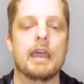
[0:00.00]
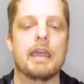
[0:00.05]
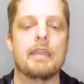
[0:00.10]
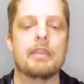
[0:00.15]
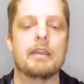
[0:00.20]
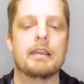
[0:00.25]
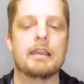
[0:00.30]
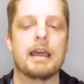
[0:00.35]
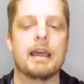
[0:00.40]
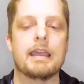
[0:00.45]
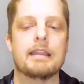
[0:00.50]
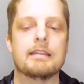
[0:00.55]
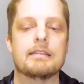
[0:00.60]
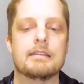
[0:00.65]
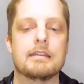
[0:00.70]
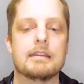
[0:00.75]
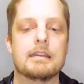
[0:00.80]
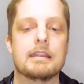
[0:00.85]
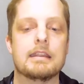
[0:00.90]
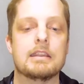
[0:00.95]
and the
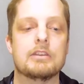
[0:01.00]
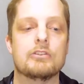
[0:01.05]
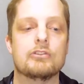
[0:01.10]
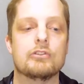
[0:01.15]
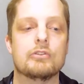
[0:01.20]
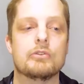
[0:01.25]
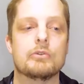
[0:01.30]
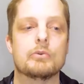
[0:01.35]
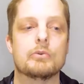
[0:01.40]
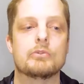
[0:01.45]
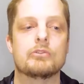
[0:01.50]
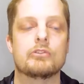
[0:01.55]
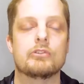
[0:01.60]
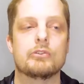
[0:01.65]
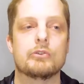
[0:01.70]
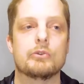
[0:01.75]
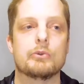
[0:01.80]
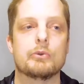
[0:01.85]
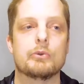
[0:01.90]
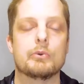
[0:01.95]
guides need you
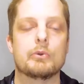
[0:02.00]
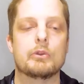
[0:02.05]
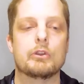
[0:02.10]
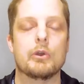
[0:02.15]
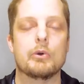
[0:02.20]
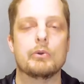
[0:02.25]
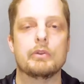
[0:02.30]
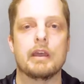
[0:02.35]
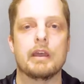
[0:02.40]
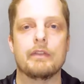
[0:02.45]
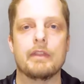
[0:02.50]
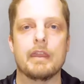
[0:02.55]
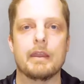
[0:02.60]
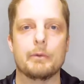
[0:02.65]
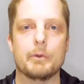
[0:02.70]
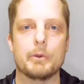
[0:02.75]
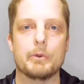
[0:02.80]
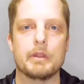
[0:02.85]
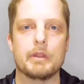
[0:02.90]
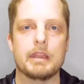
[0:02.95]
to go down
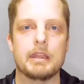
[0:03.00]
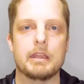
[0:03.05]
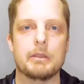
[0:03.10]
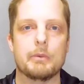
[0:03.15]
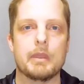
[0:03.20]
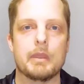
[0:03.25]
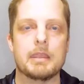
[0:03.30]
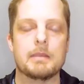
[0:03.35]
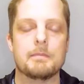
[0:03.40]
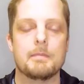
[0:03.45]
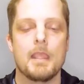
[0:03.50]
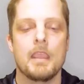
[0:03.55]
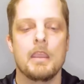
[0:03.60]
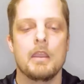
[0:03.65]
that road anyway.